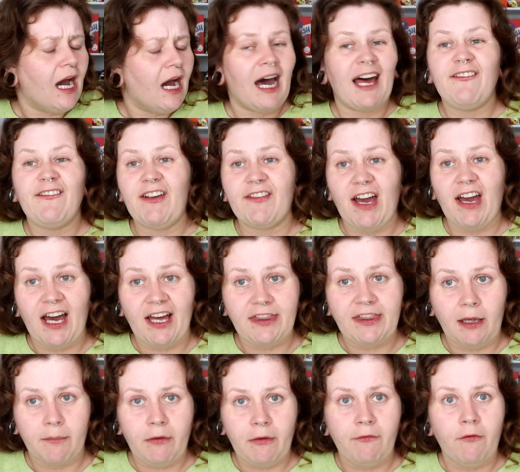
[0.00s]
I've never had
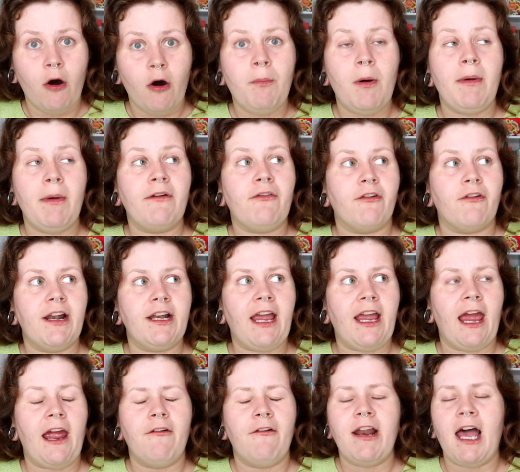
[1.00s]
that before, but my friend
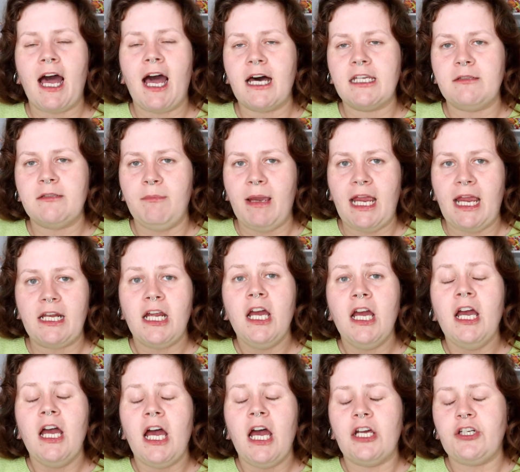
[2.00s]
Karen has made
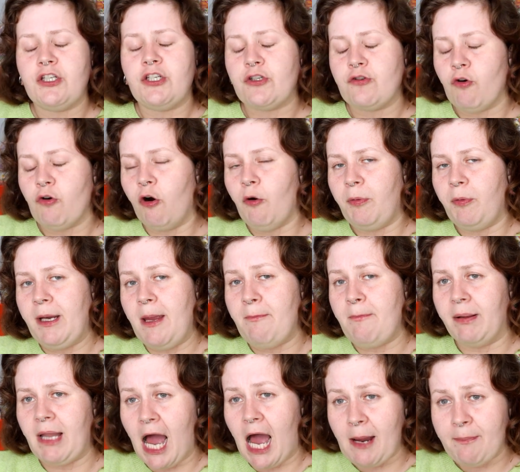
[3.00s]
a strawberry and
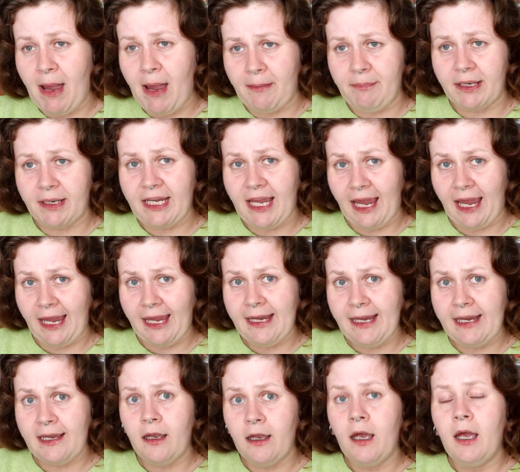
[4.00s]
black pepper
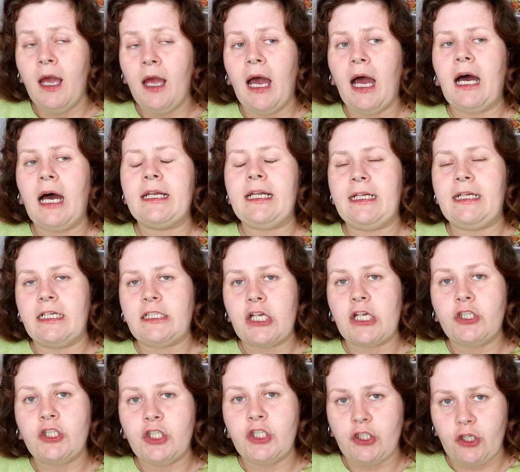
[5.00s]
cake, and it is
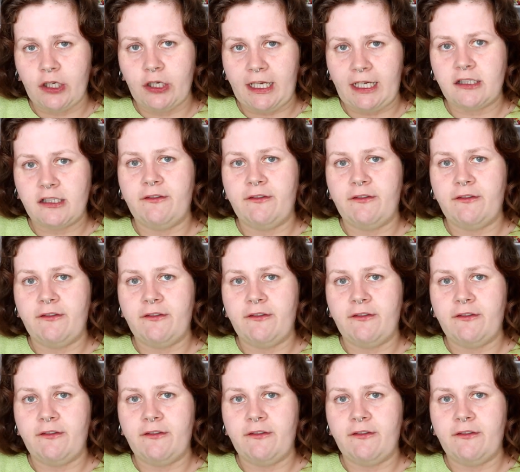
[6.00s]
stunning.